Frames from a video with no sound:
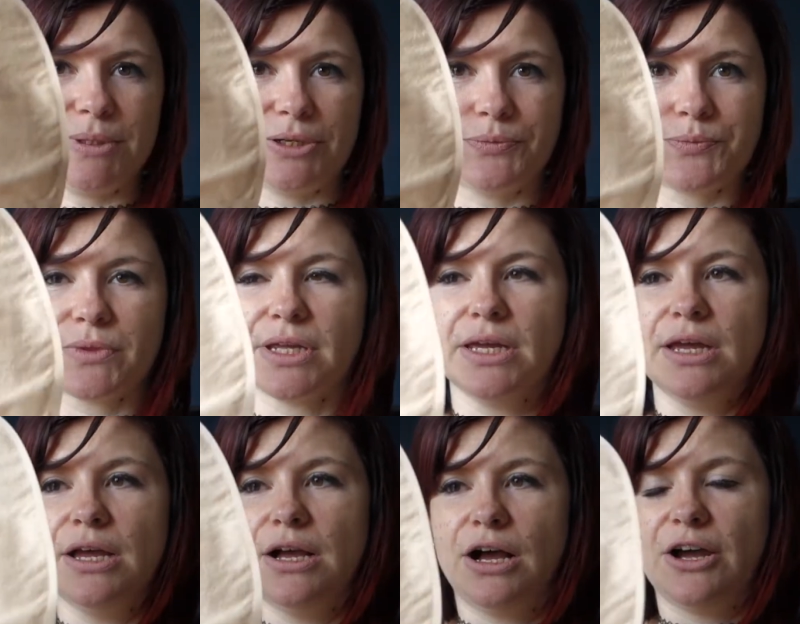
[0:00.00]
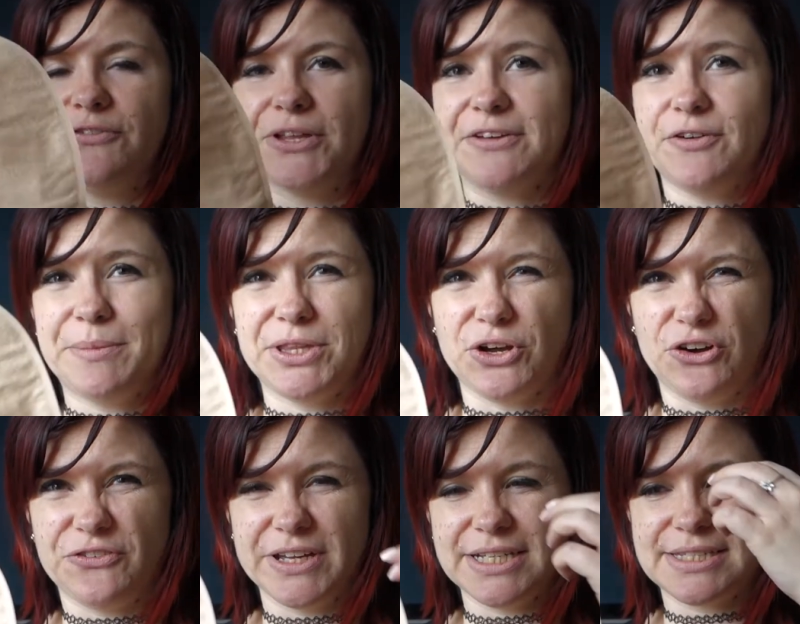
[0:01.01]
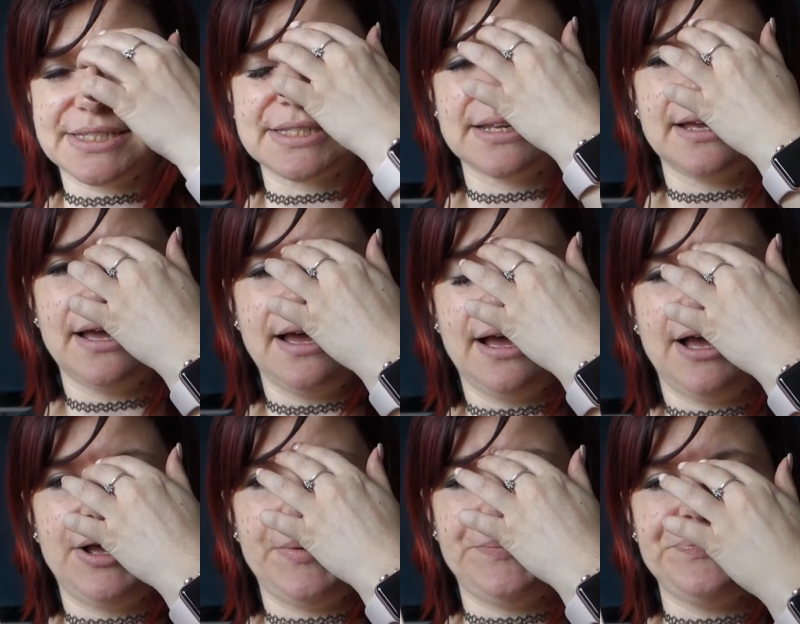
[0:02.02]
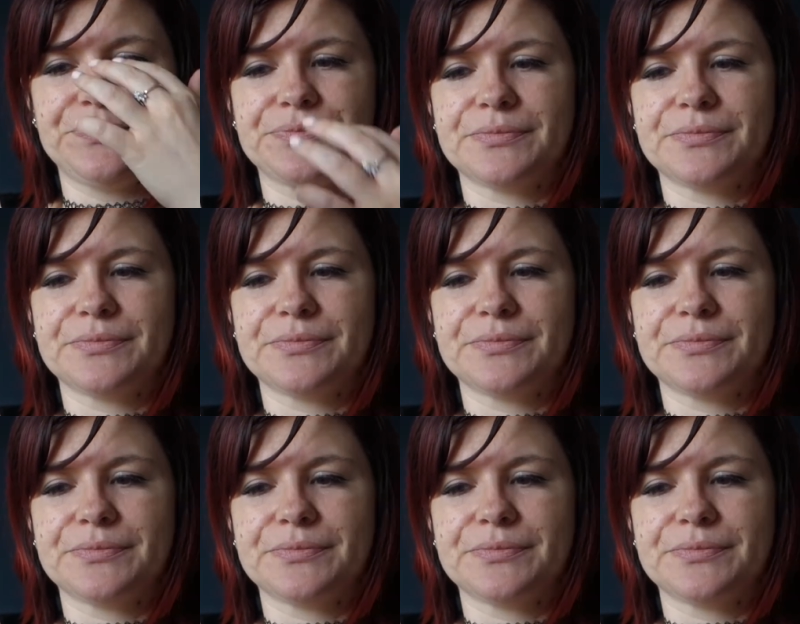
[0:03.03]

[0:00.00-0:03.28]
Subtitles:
now. I find that if I'm in the office and